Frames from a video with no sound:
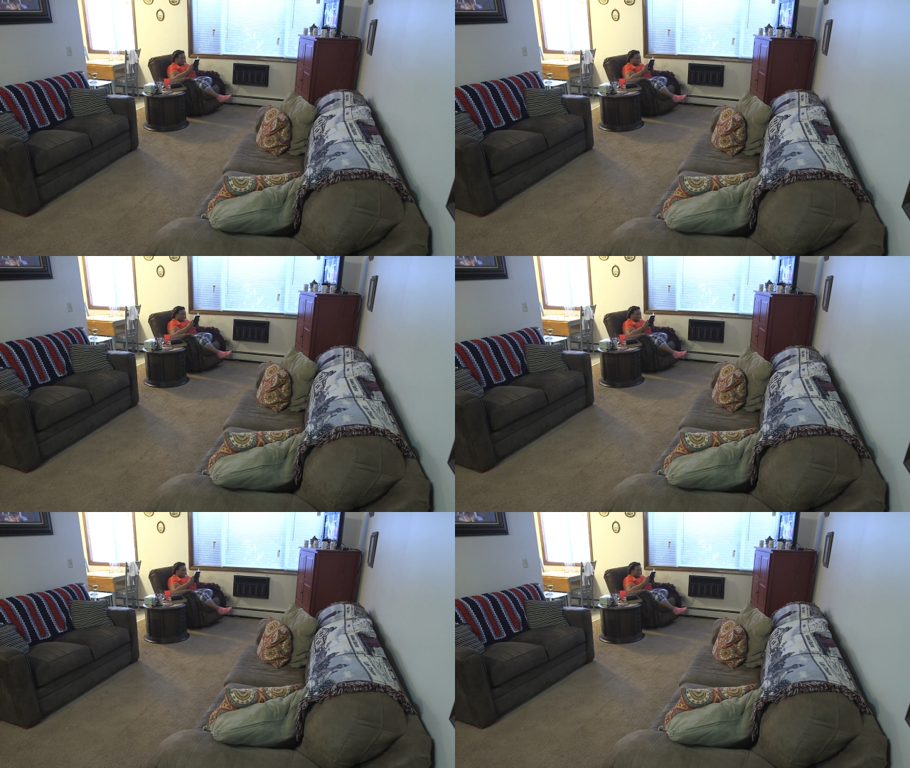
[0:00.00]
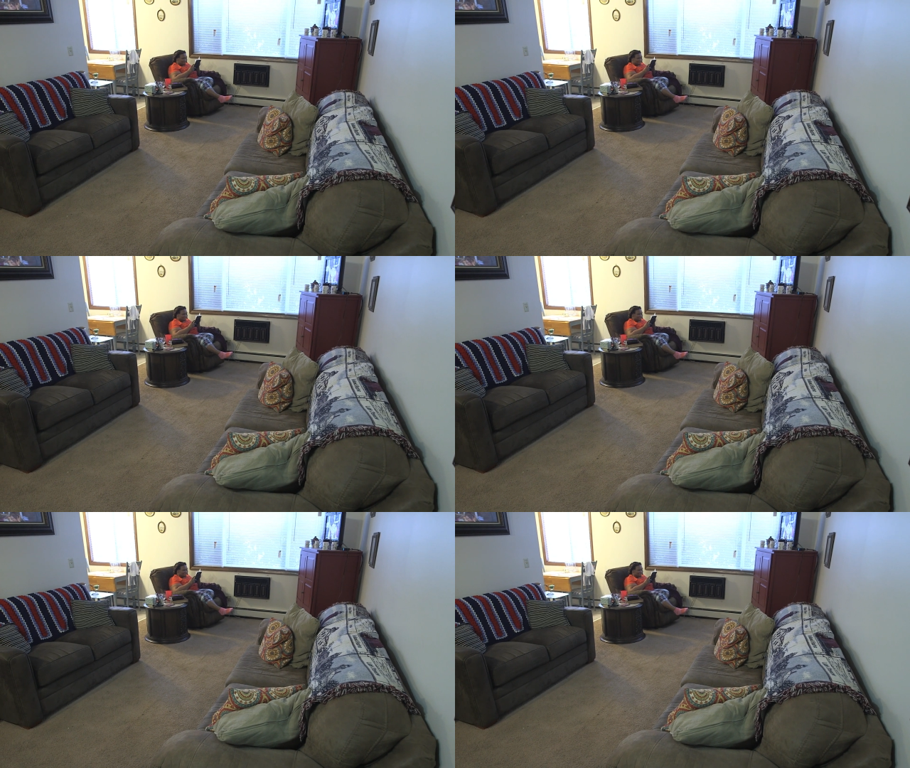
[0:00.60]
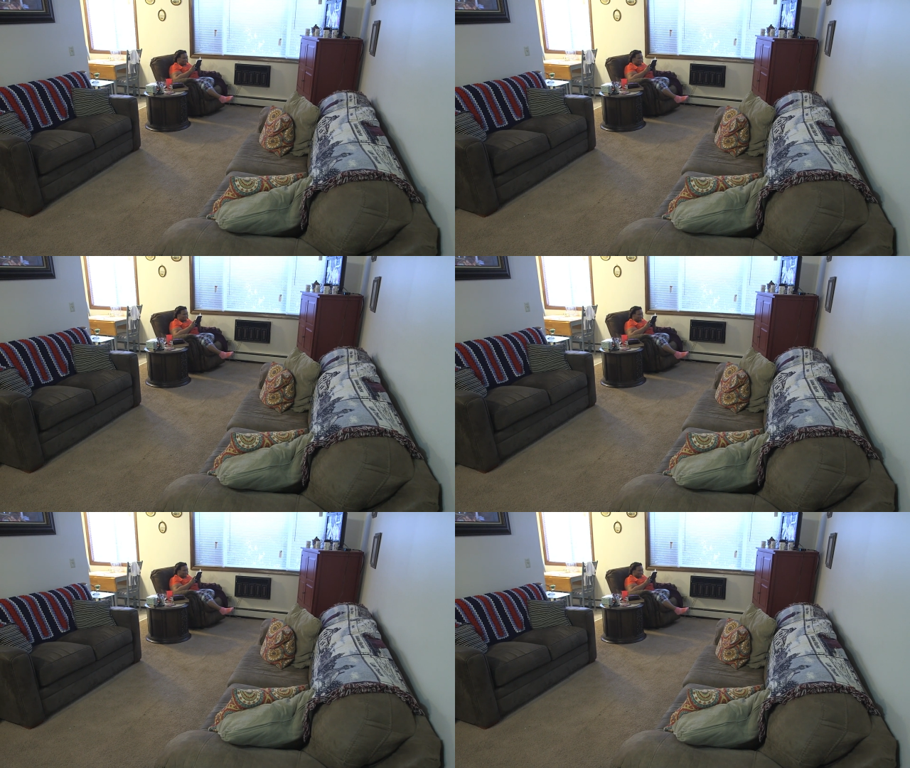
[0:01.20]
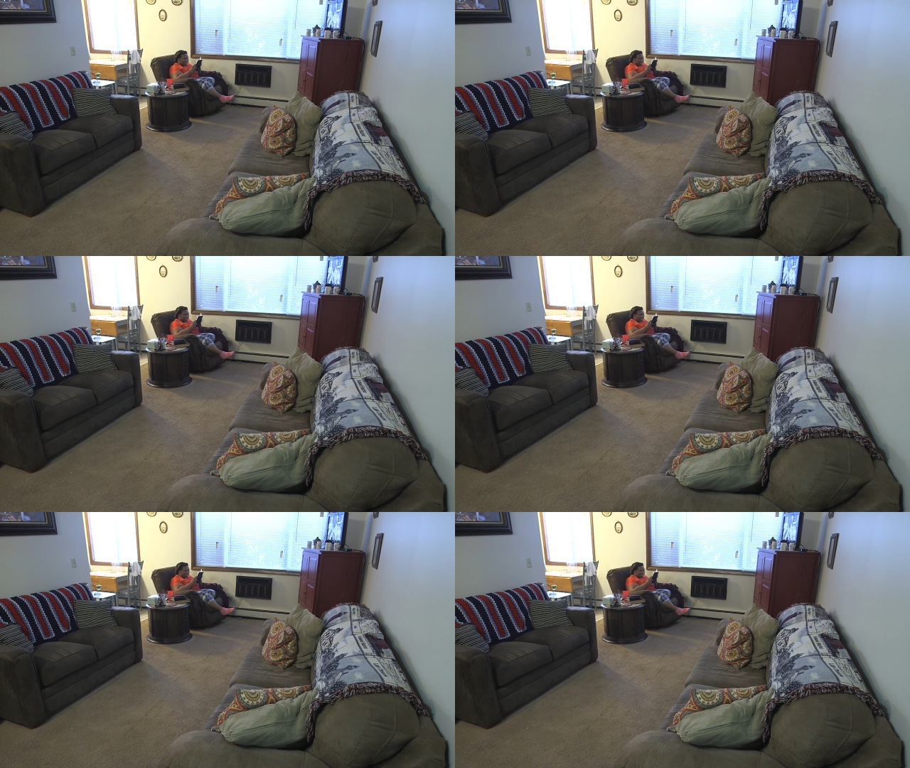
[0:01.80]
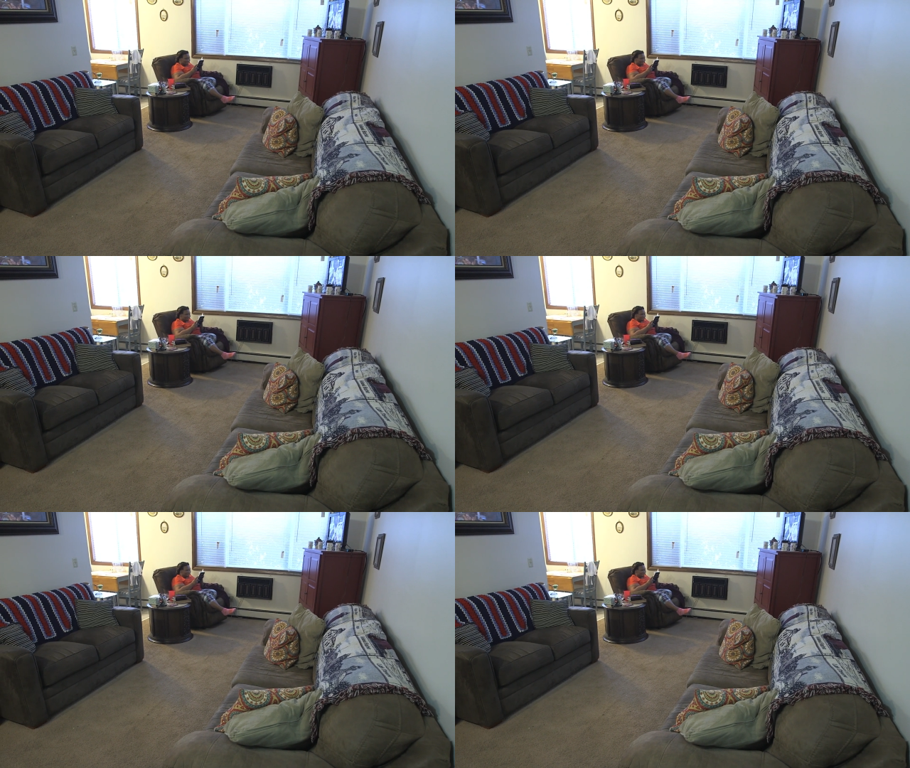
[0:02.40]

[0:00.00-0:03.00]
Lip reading: No face is visible, so there are no lips to read.